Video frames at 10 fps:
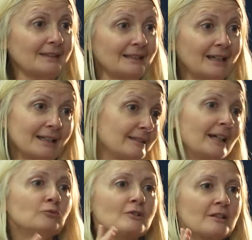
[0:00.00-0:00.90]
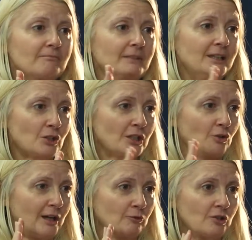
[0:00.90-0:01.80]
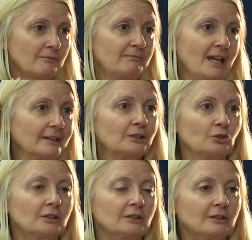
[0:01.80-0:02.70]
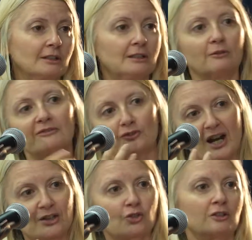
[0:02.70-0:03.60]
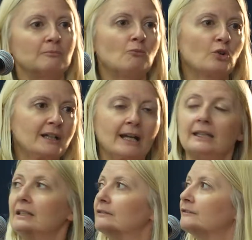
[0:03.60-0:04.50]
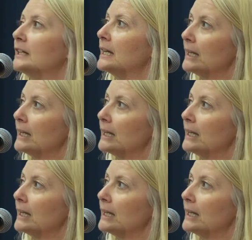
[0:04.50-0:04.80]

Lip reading: That was years ago. I was younger, fresher, more naive.